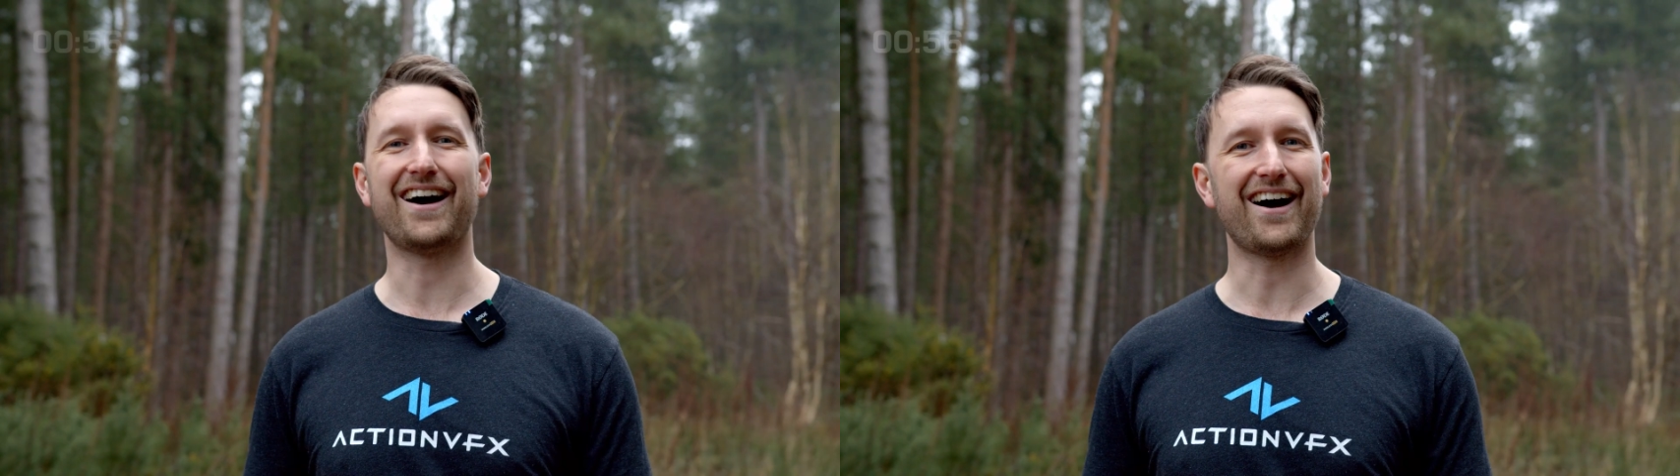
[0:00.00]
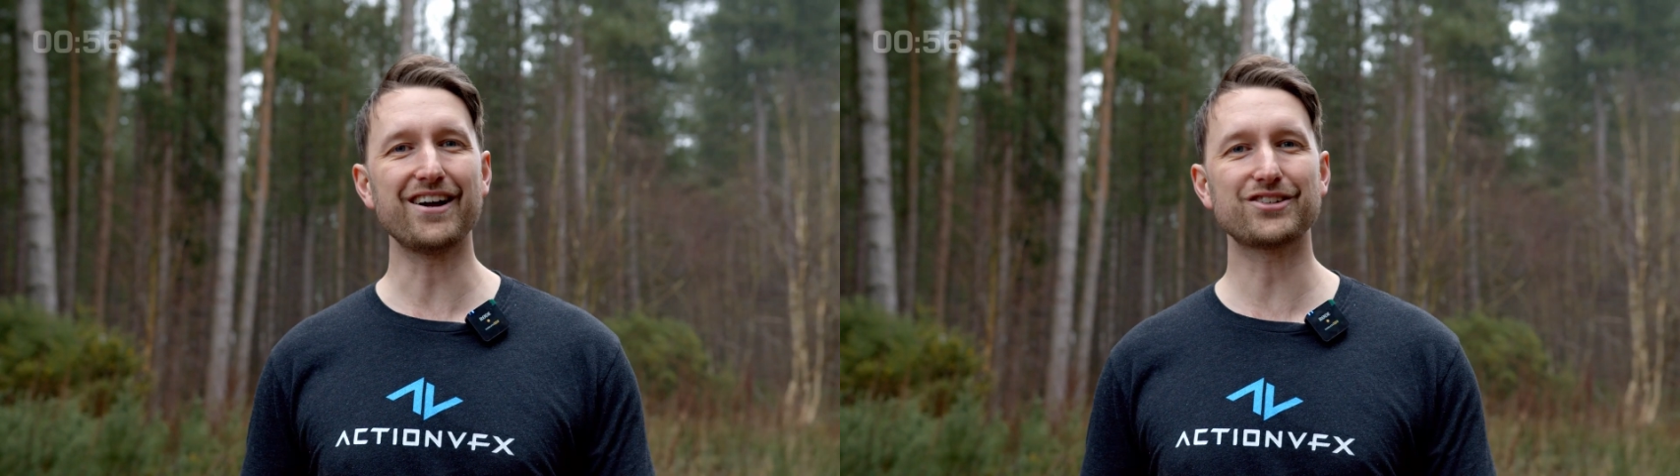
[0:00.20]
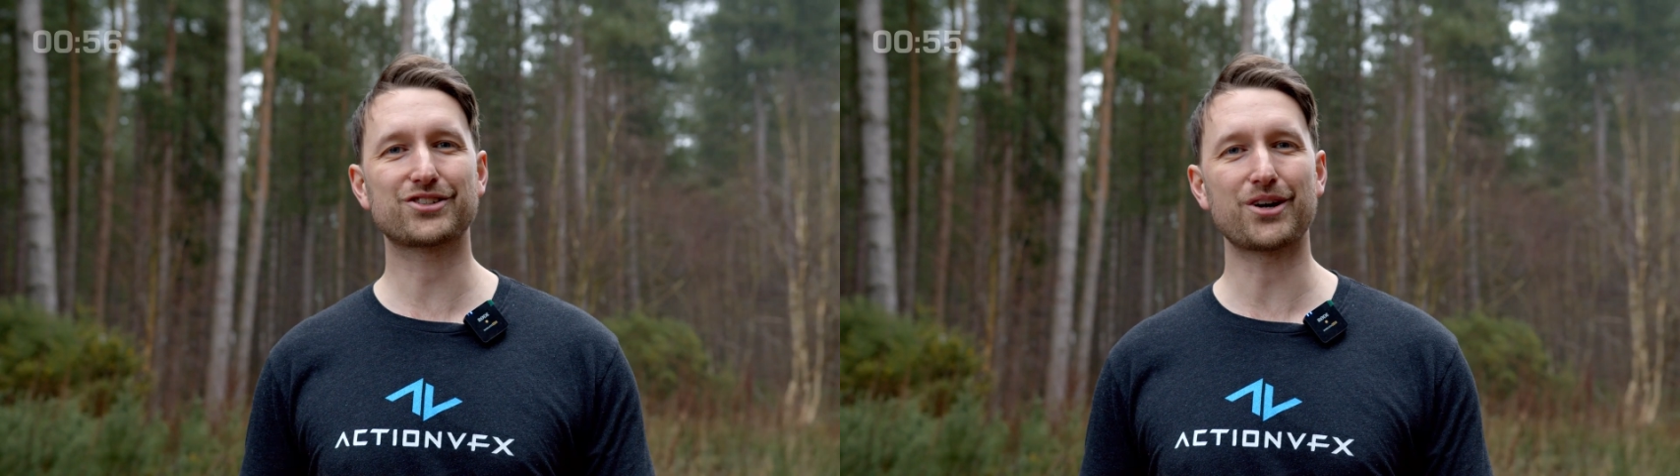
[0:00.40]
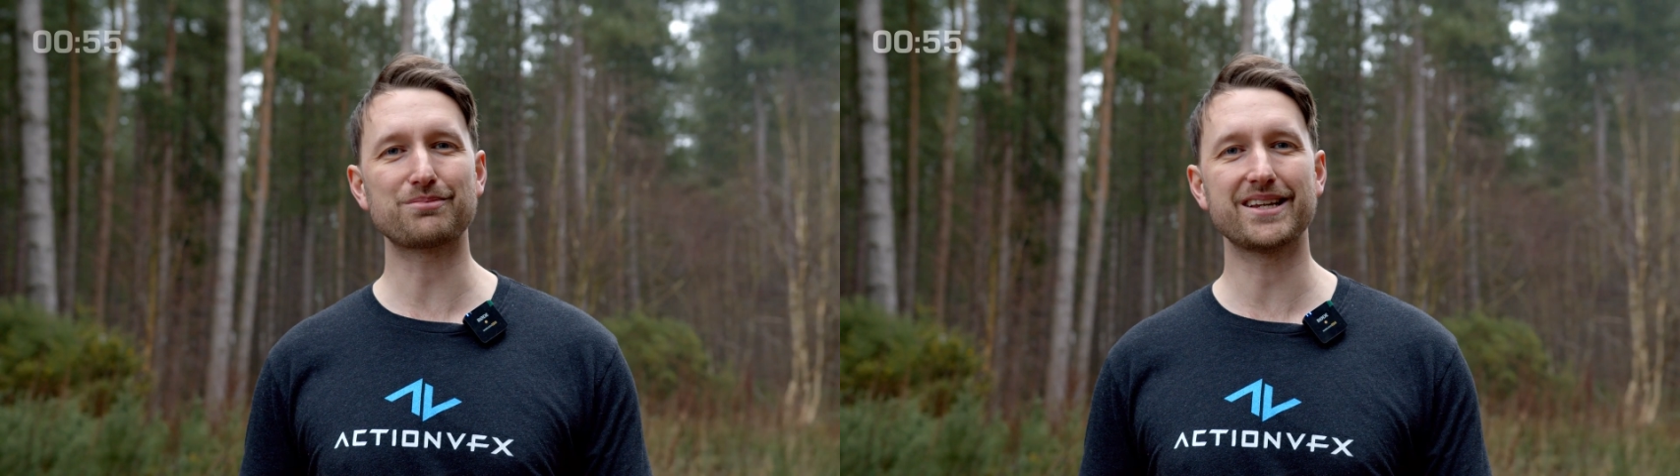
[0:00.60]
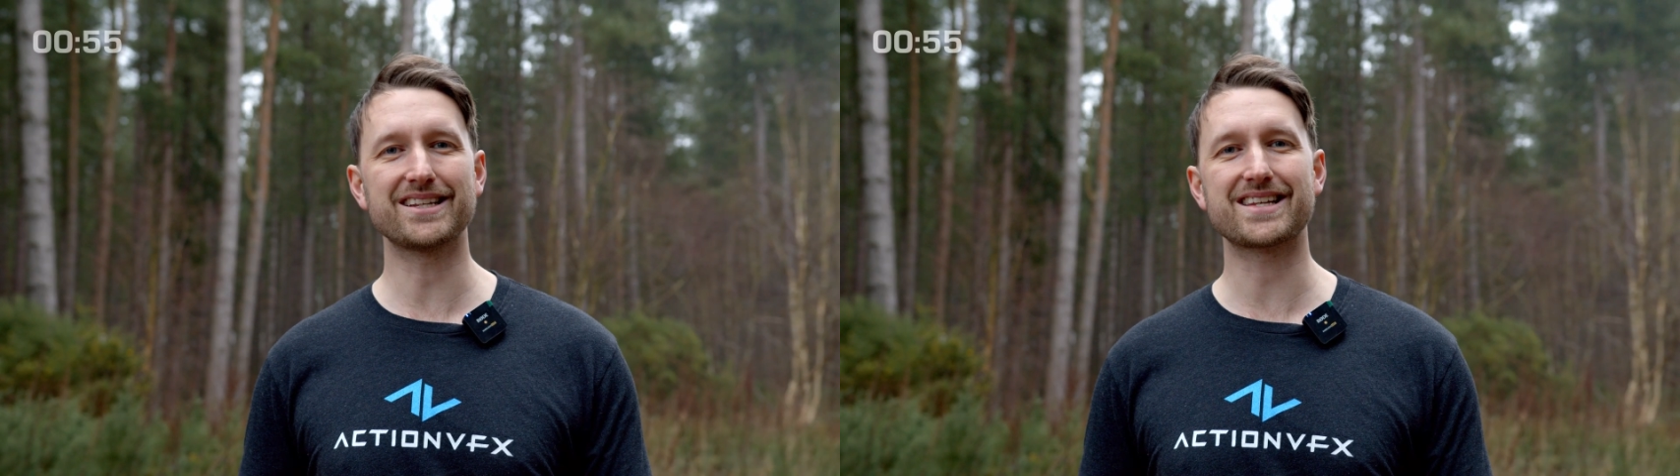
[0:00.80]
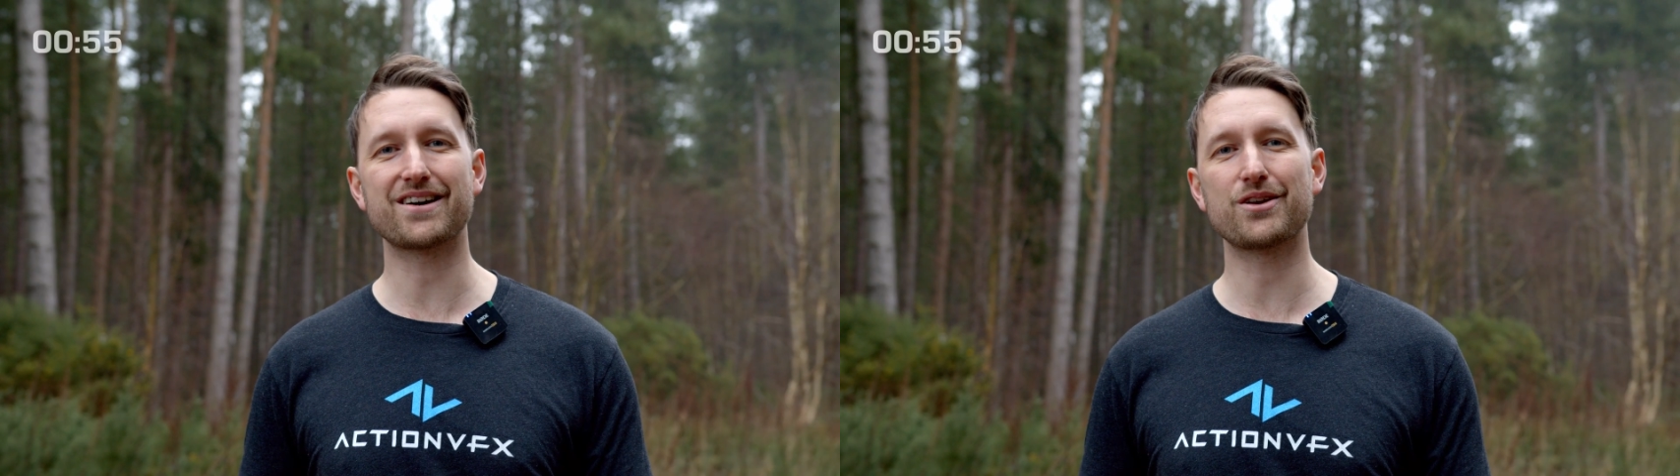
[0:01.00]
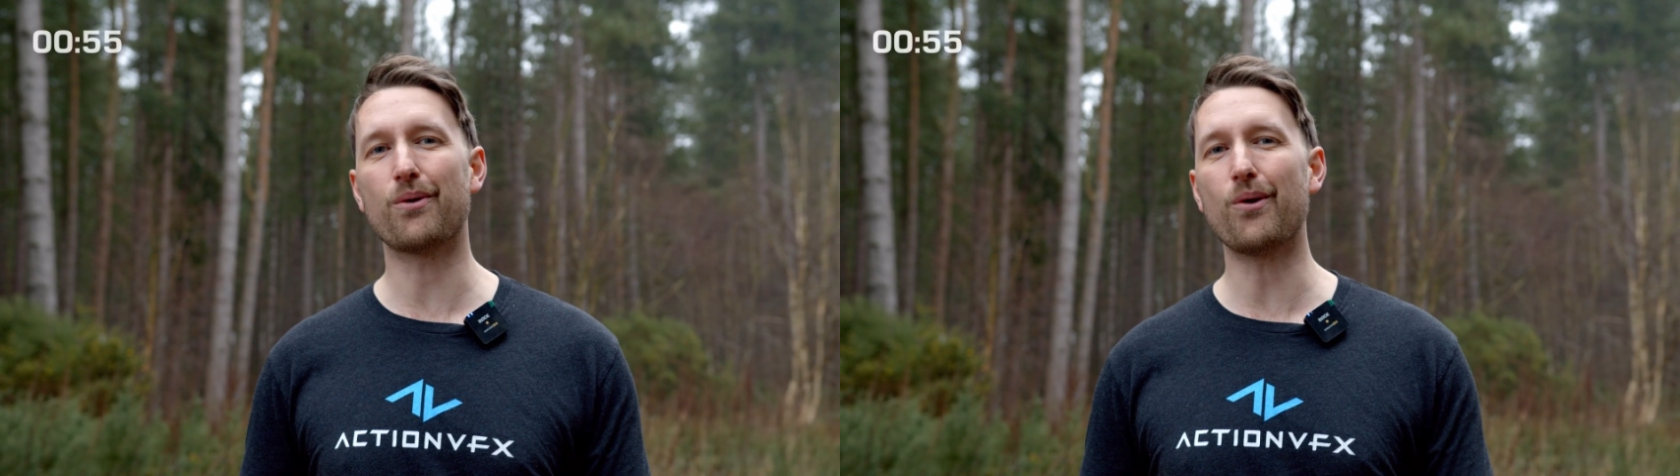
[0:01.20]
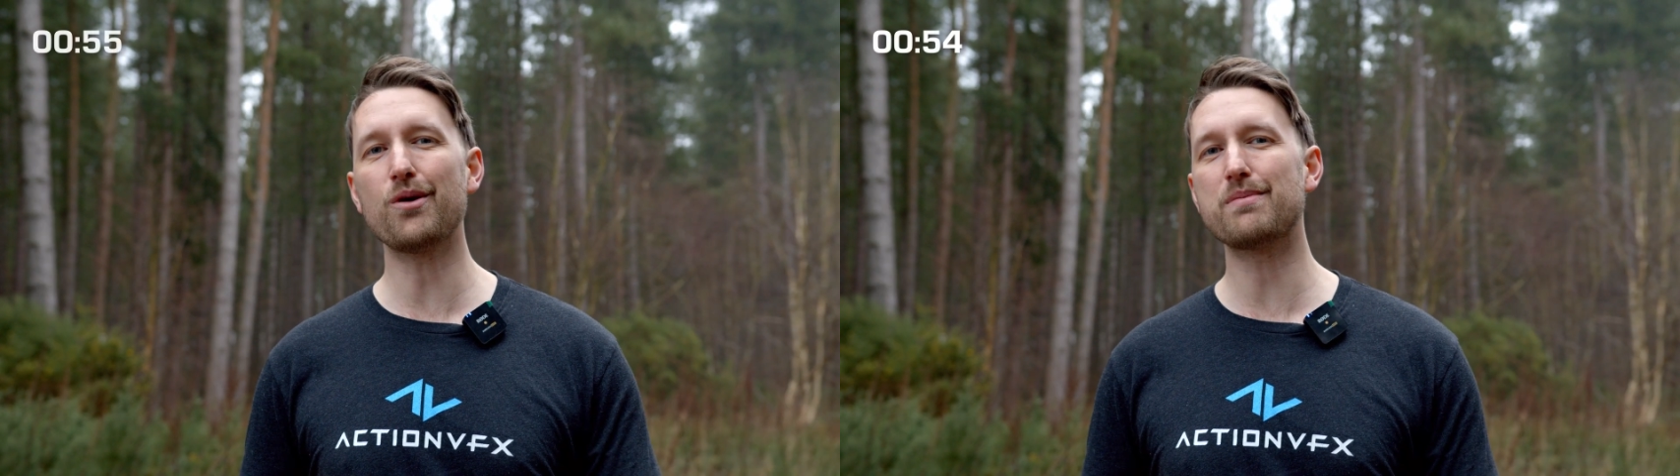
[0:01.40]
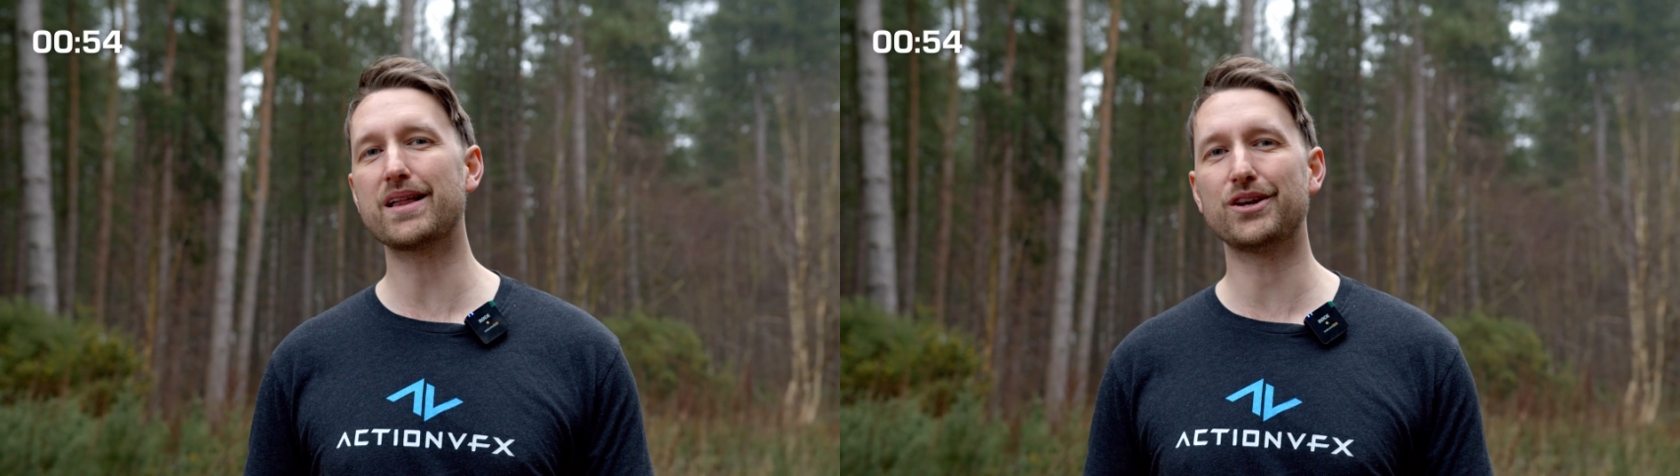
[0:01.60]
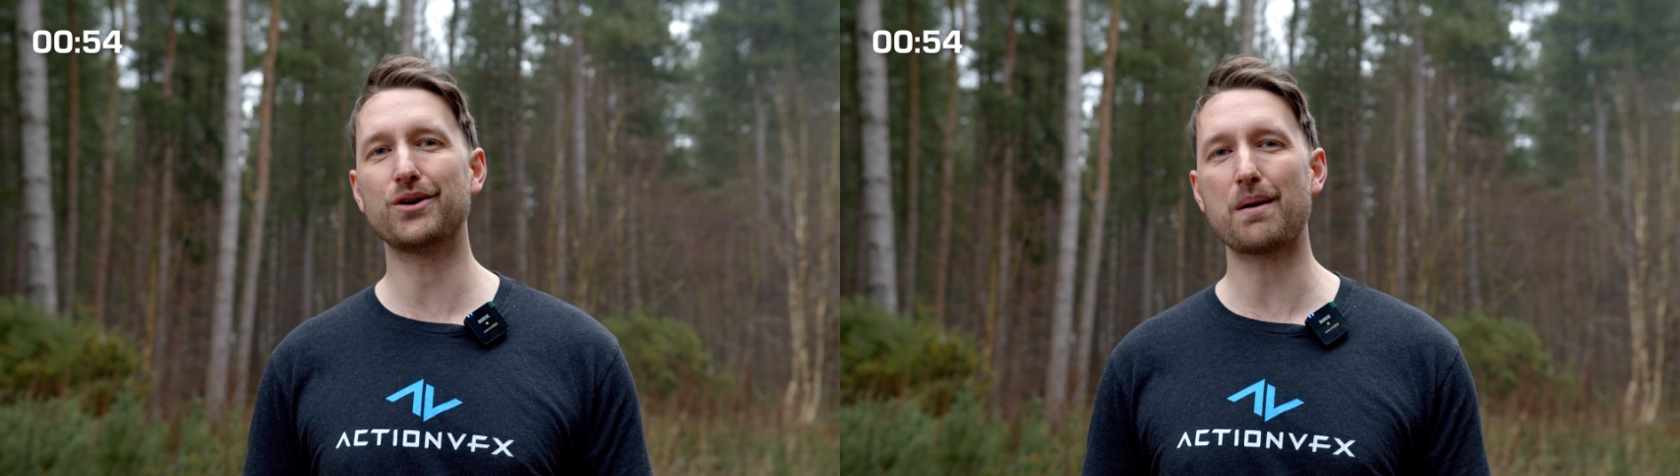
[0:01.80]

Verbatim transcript: I just dropped in to tell you all about the new